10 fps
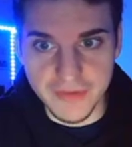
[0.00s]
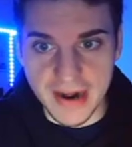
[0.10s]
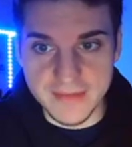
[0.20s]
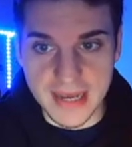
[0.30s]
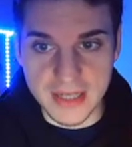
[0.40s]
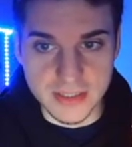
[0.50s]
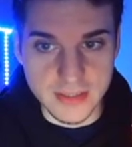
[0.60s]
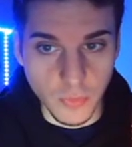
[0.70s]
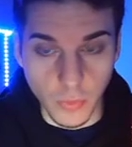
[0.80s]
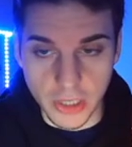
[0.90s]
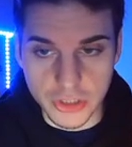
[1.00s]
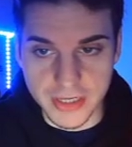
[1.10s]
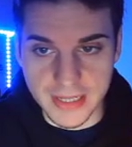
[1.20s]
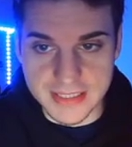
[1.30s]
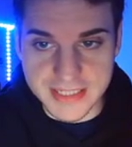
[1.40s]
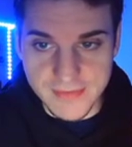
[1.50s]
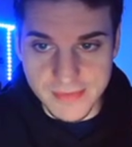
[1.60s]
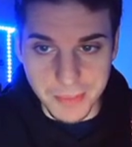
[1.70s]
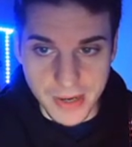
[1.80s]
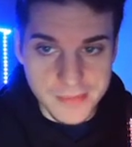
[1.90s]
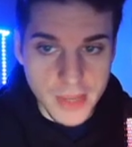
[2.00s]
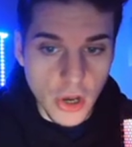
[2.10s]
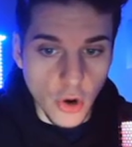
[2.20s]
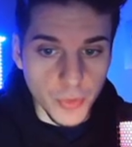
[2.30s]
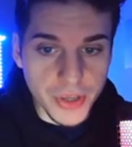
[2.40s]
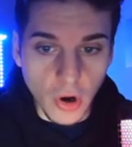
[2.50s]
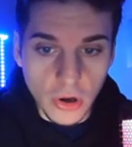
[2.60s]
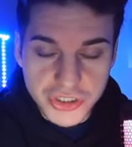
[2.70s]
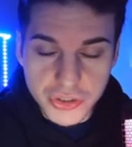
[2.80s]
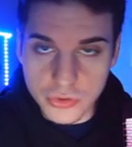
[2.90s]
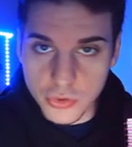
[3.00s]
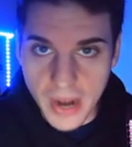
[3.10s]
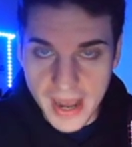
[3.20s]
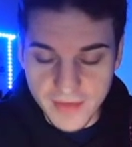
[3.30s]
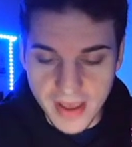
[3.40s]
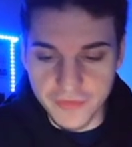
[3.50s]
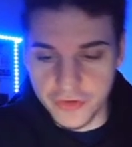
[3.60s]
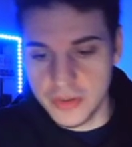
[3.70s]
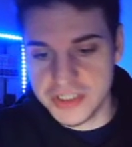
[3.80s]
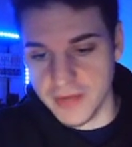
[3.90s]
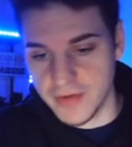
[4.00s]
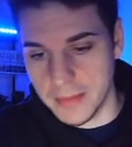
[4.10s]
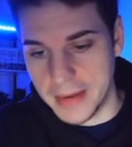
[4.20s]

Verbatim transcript: five thousand one hundred ninety-seven. But we also do have a few stuff coming